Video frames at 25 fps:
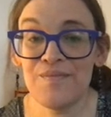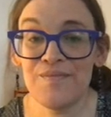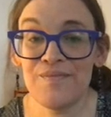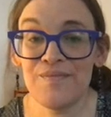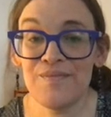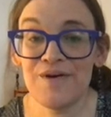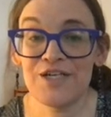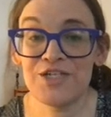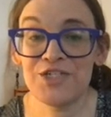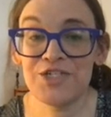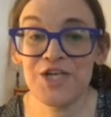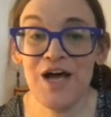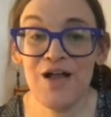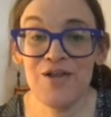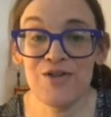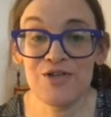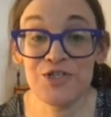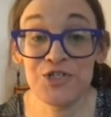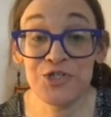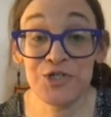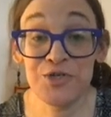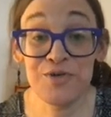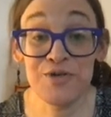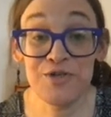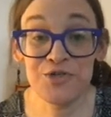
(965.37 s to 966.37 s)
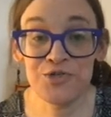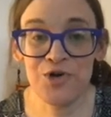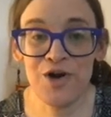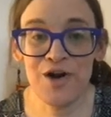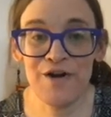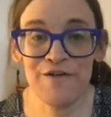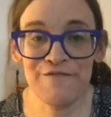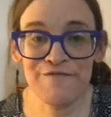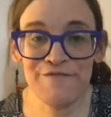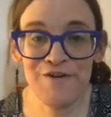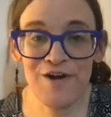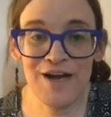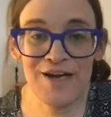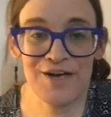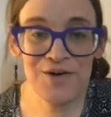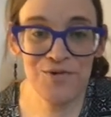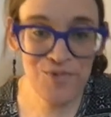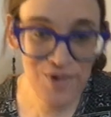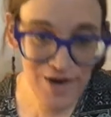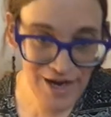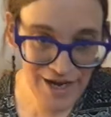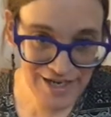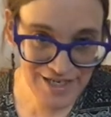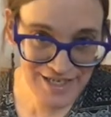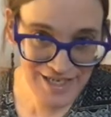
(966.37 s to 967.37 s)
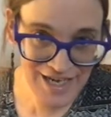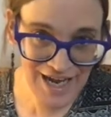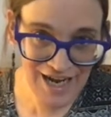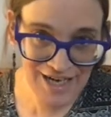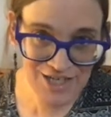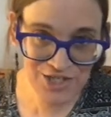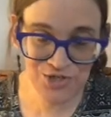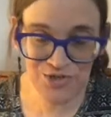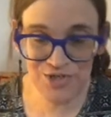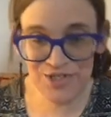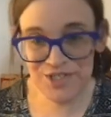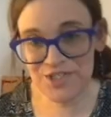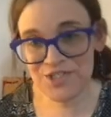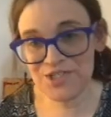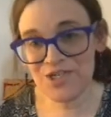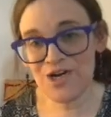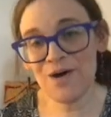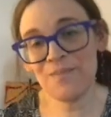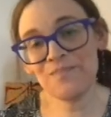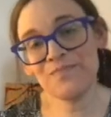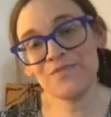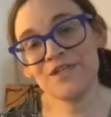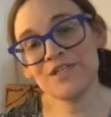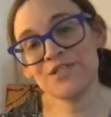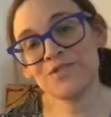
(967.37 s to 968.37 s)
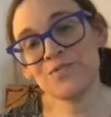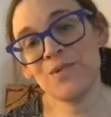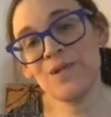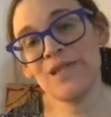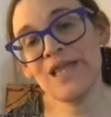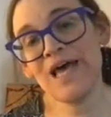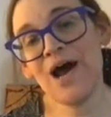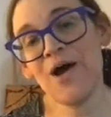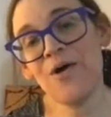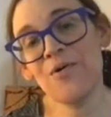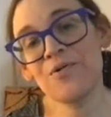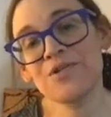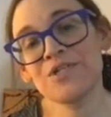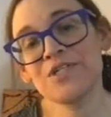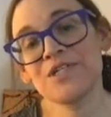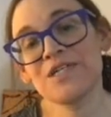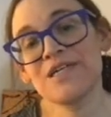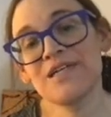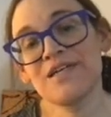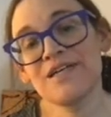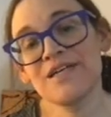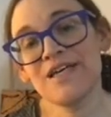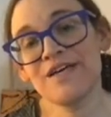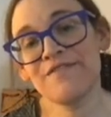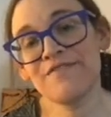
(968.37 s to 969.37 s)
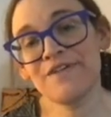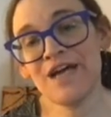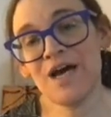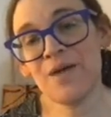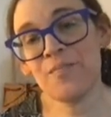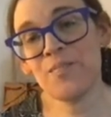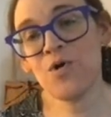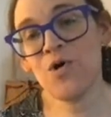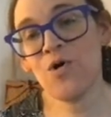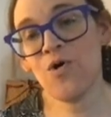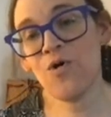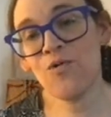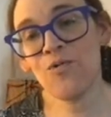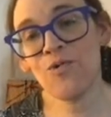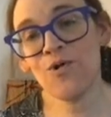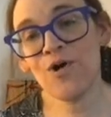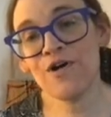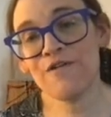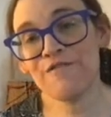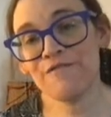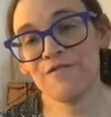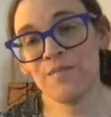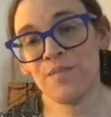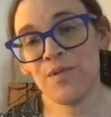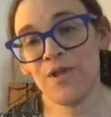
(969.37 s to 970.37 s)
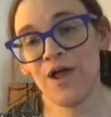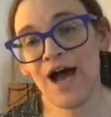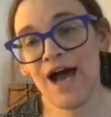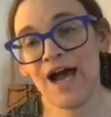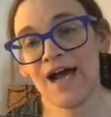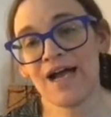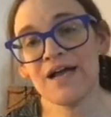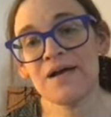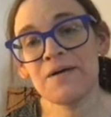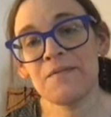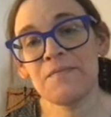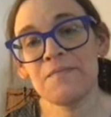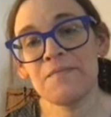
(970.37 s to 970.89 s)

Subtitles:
I challenge you to try to find a way to actually stop this without giving up a whole rook for black.